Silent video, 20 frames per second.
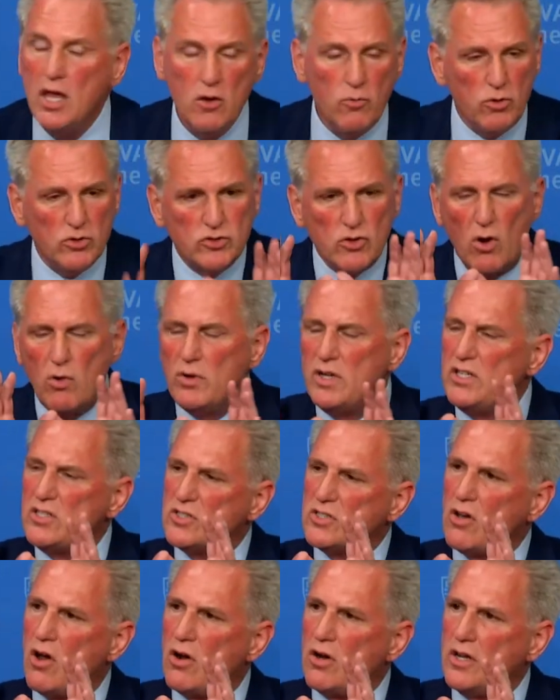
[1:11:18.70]
It was only
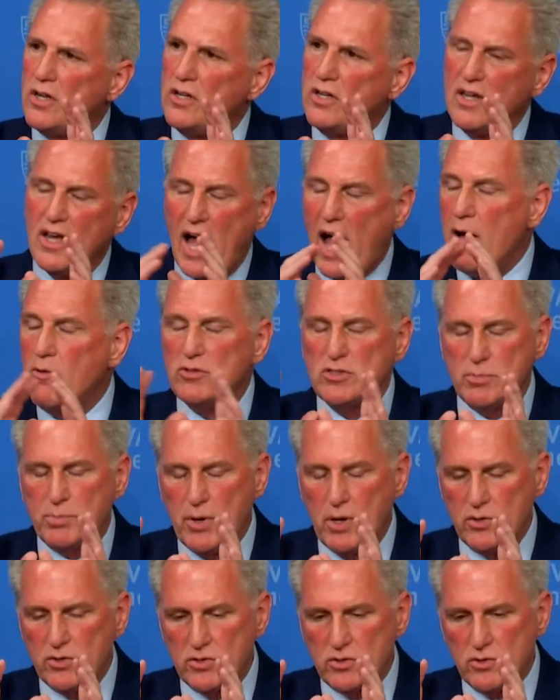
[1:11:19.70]
started, I was
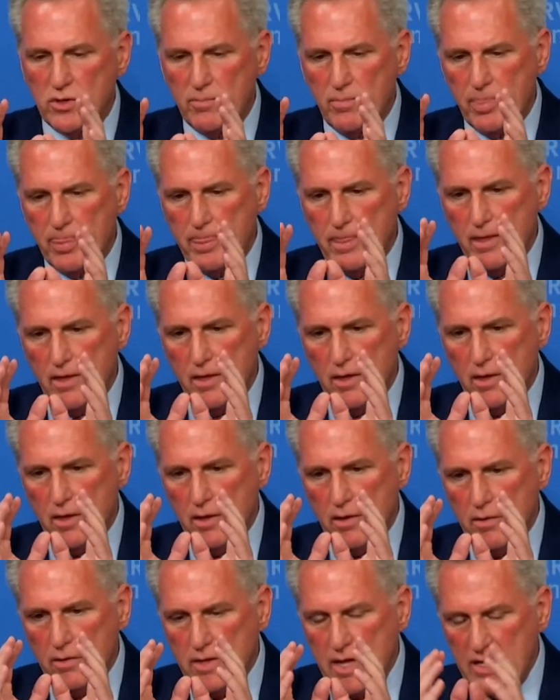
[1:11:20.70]
opposed to it.
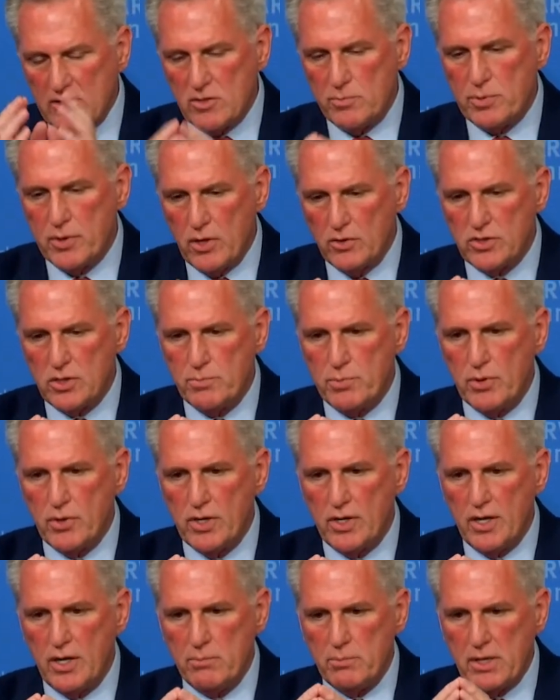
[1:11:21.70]
Nancy Pelosi
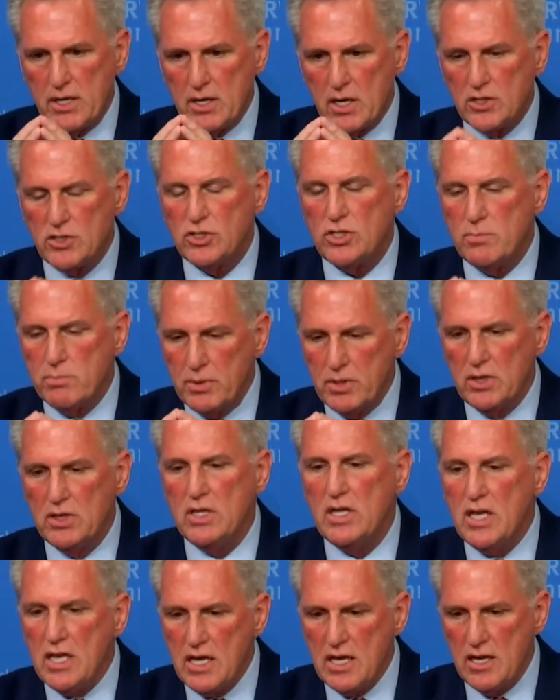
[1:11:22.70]
put it in because she
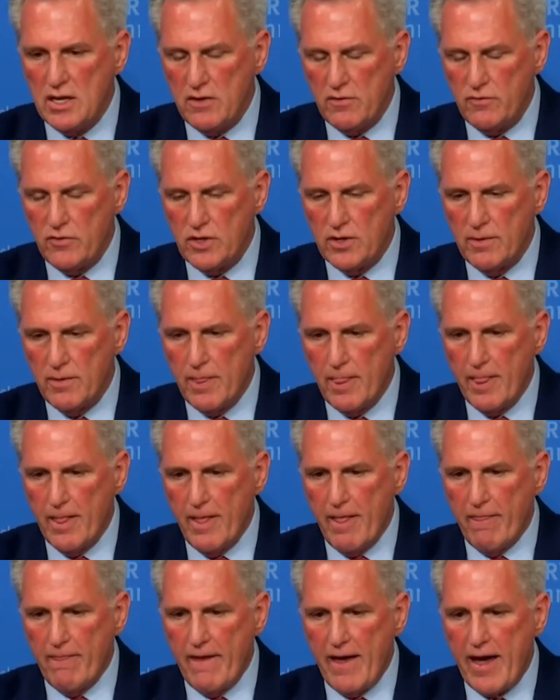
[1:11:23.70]
believed
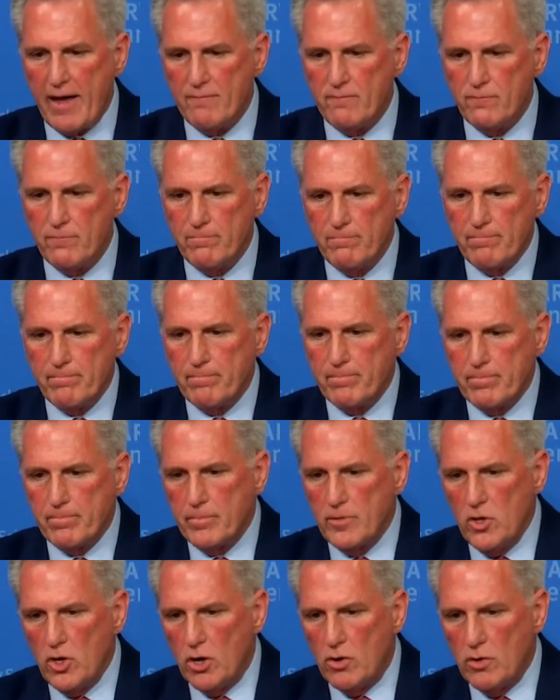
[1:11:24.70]
that,
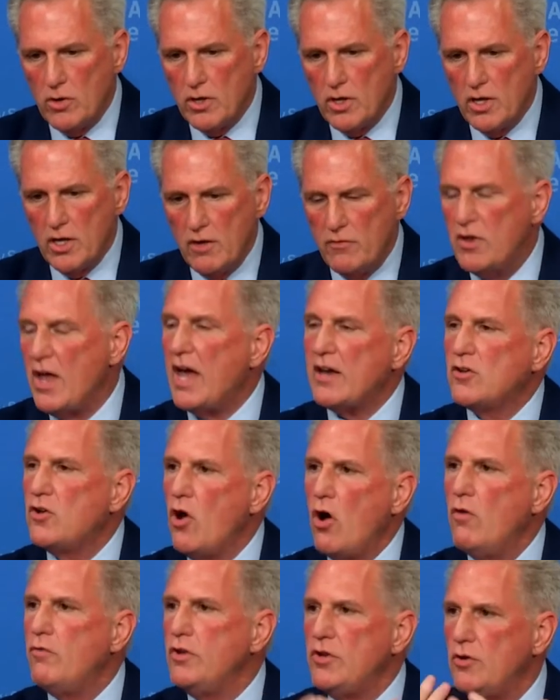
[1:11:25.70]
you know, if you had
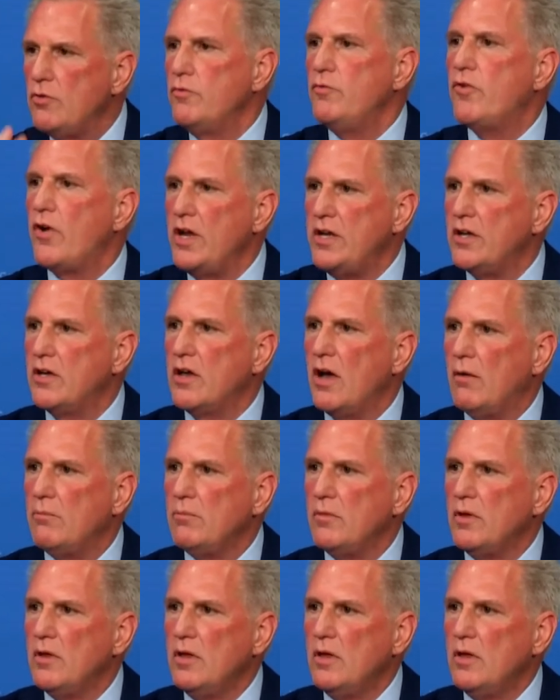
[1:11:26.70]
COVID, you're afraid to come.